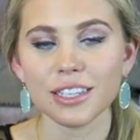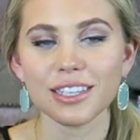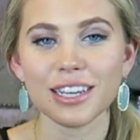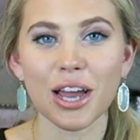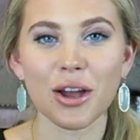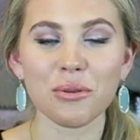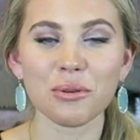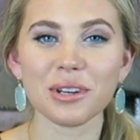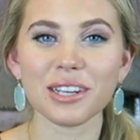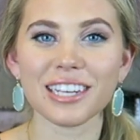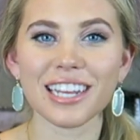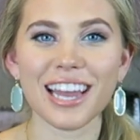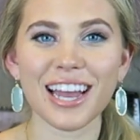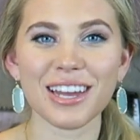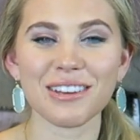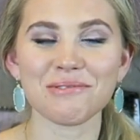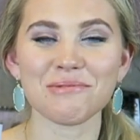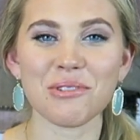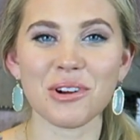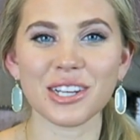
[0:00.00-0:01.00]
Now we're gonna
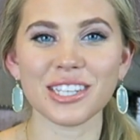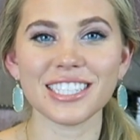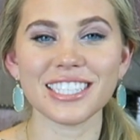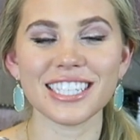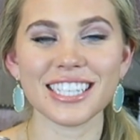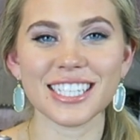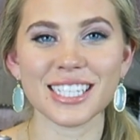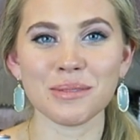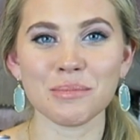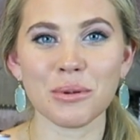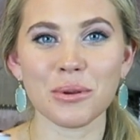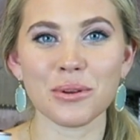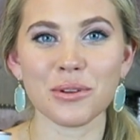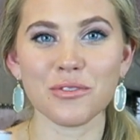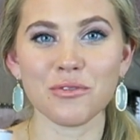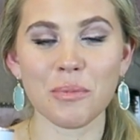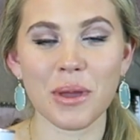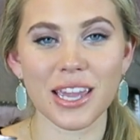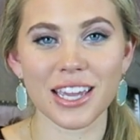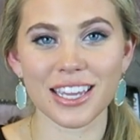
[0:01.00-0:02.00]
add one
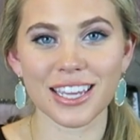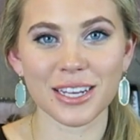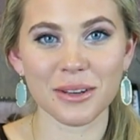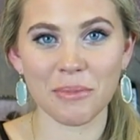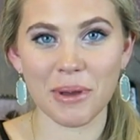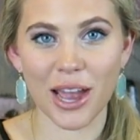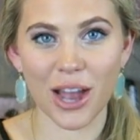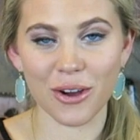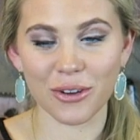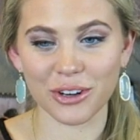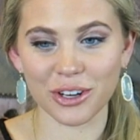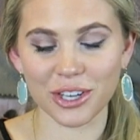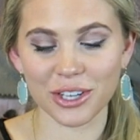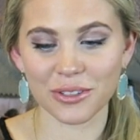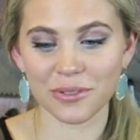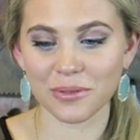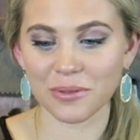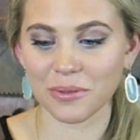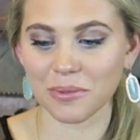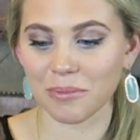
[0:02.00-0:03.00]
teaspoon of baking
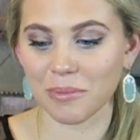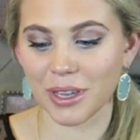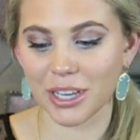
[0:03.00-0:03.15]
powder.